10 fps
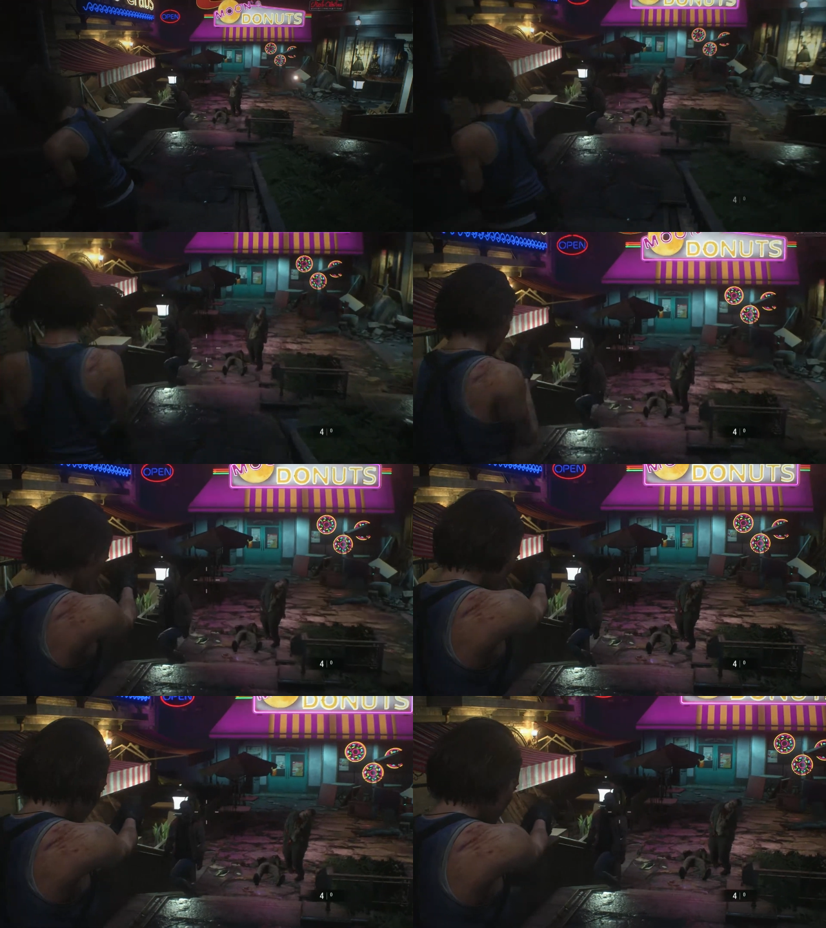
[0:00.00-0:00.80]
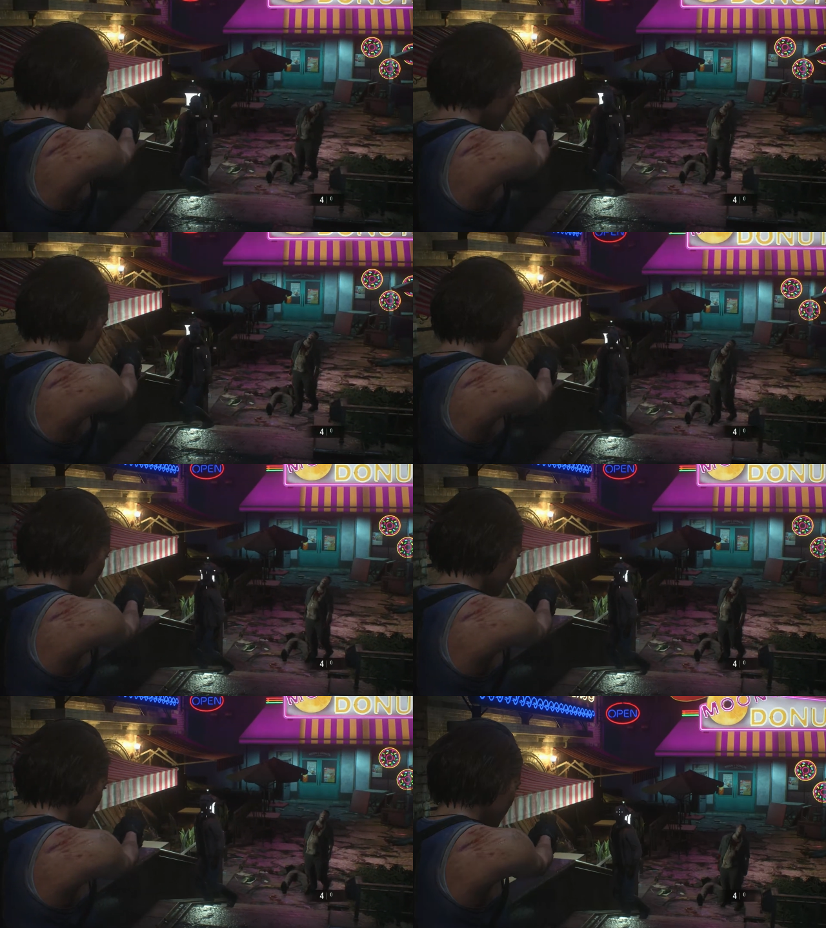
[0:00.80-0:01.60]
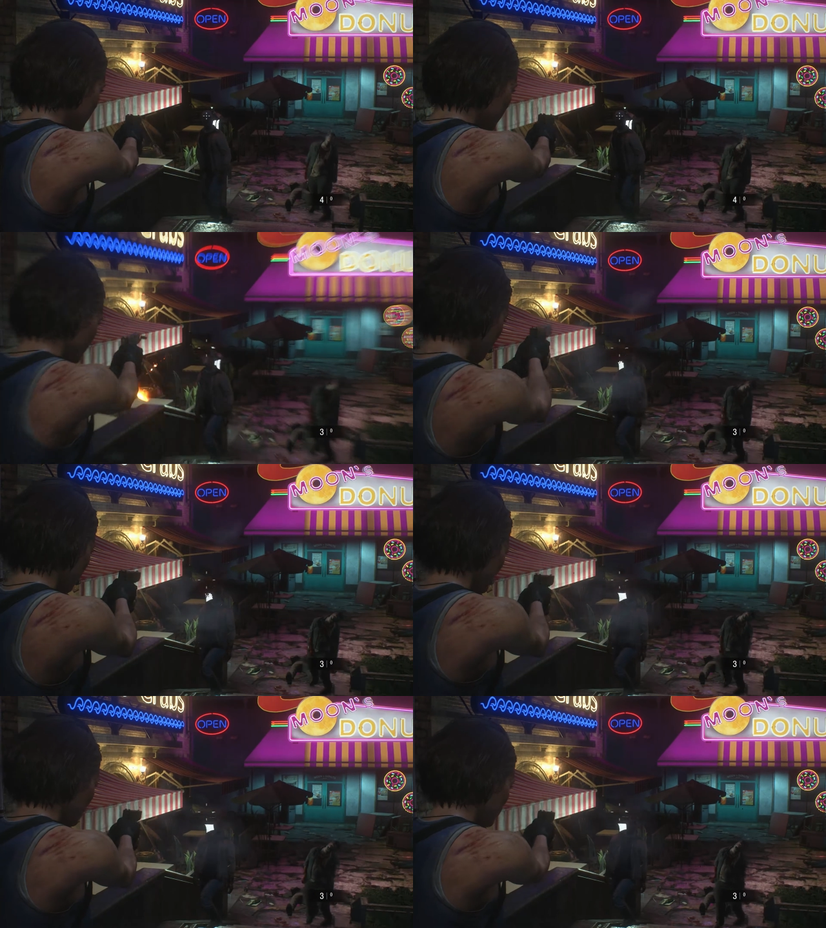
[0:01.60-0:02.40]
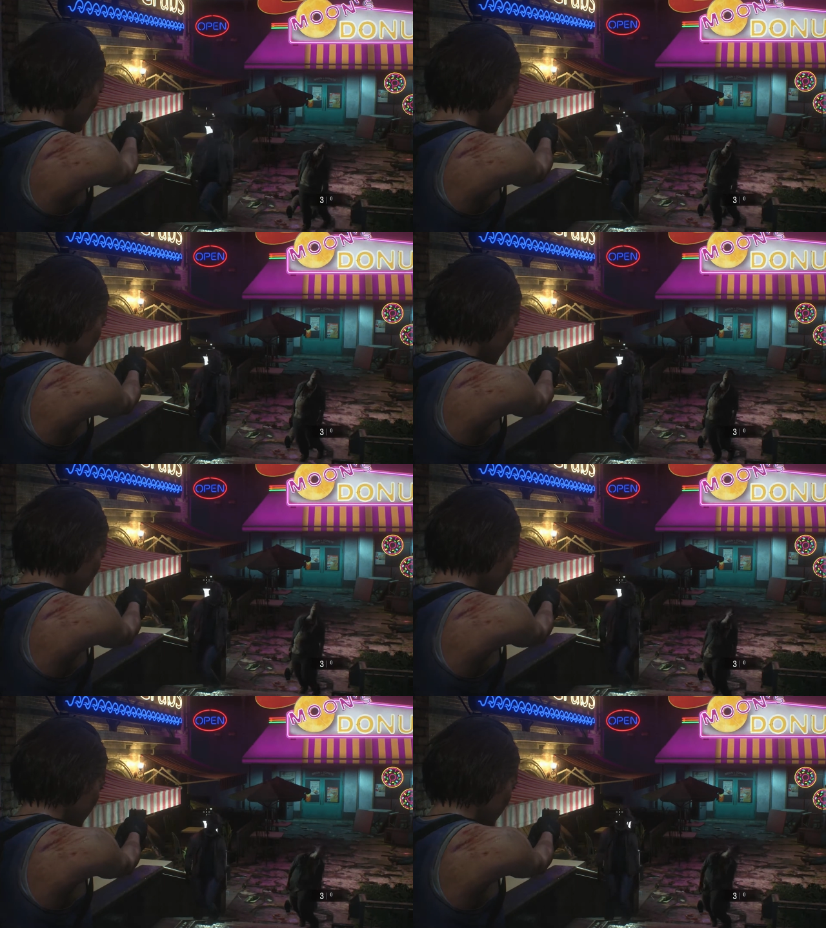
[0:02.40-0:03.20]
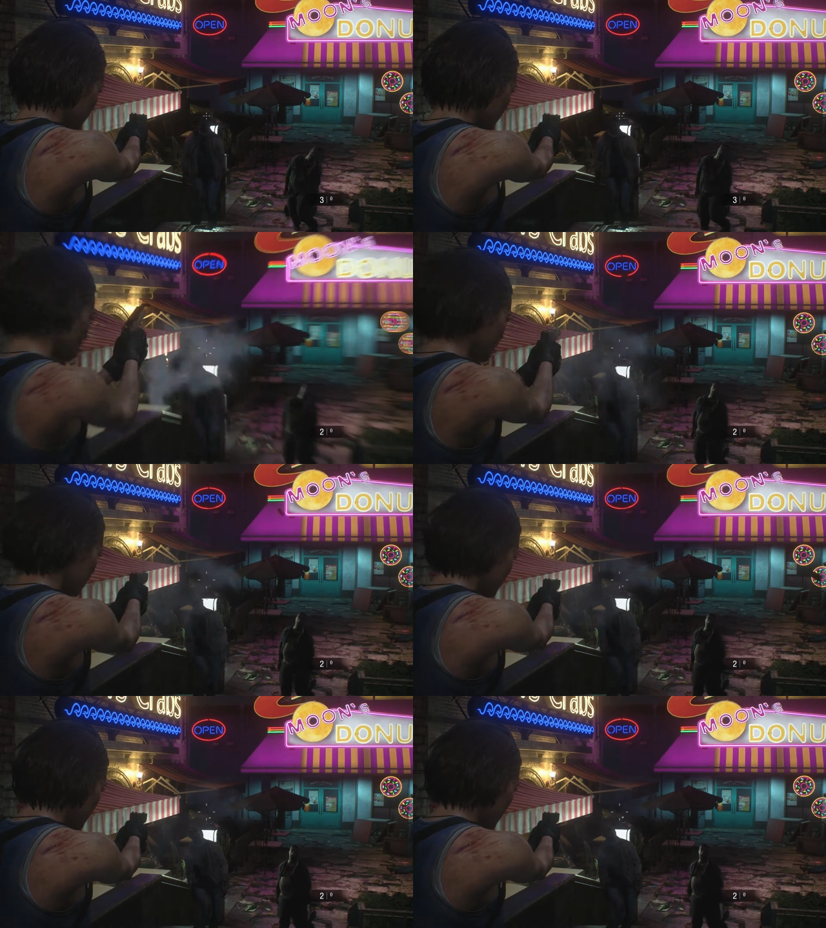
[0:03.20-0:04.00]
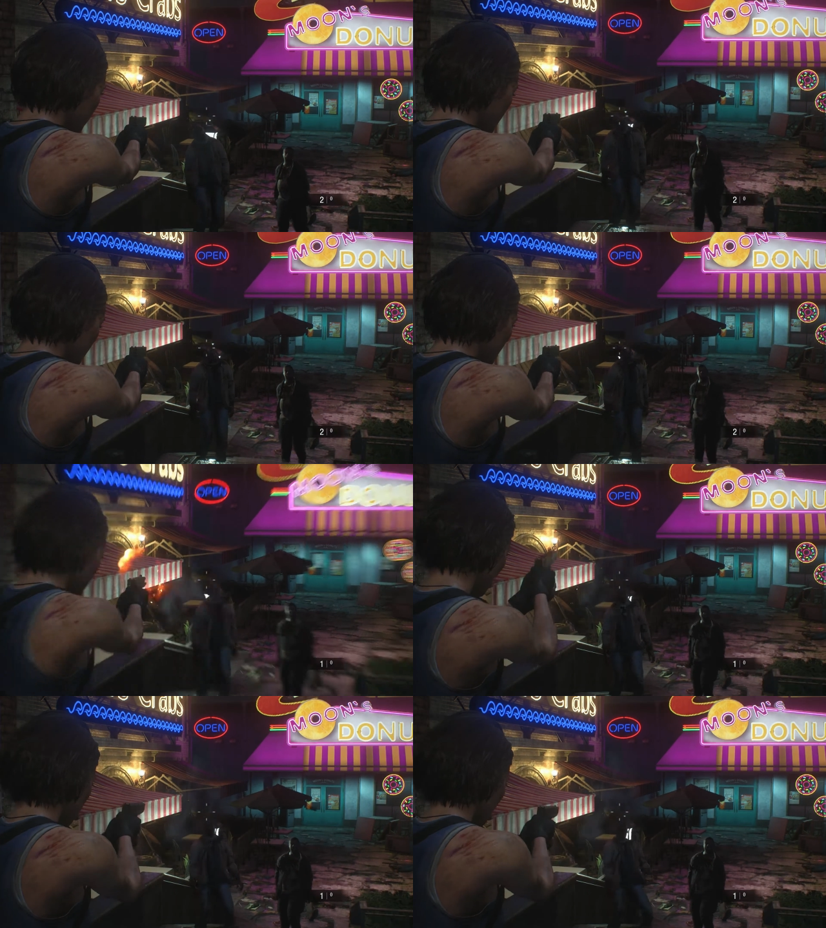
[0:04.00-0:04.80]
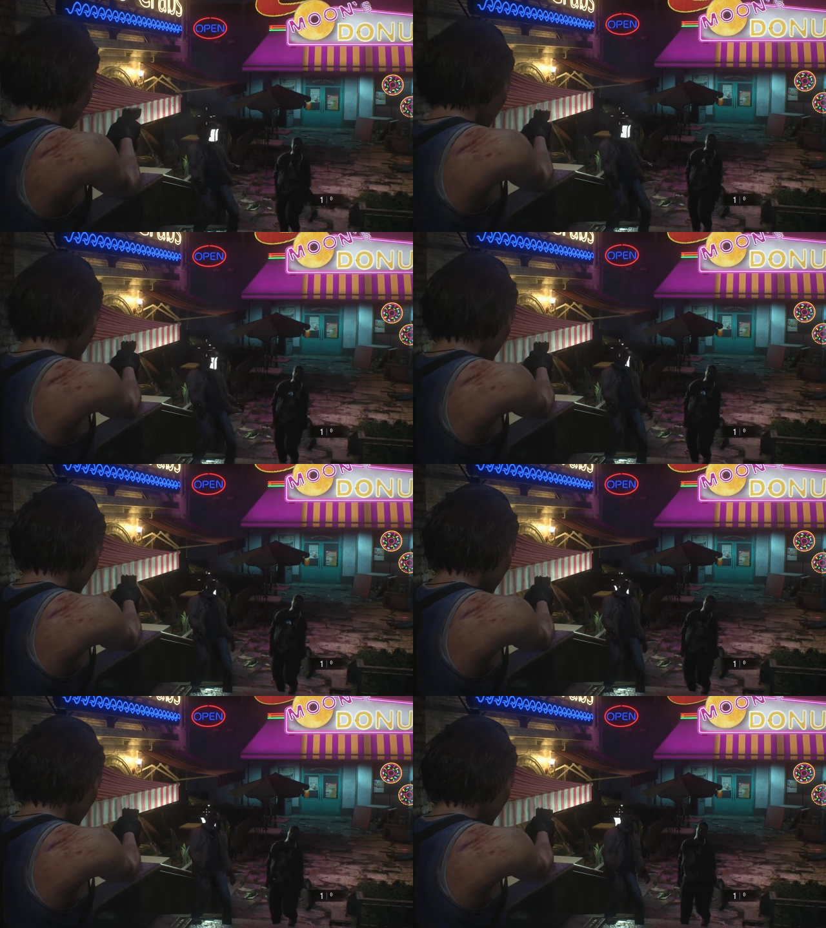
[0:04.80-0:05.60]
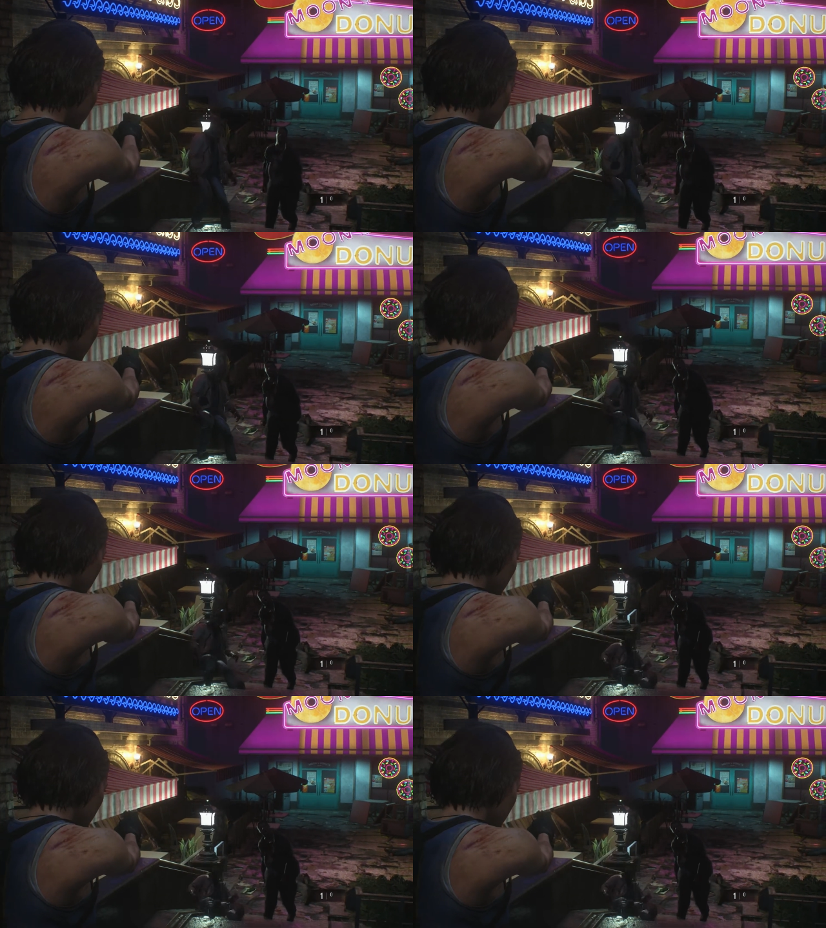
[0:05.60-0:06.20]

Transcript: Nobody's mouth can be seen.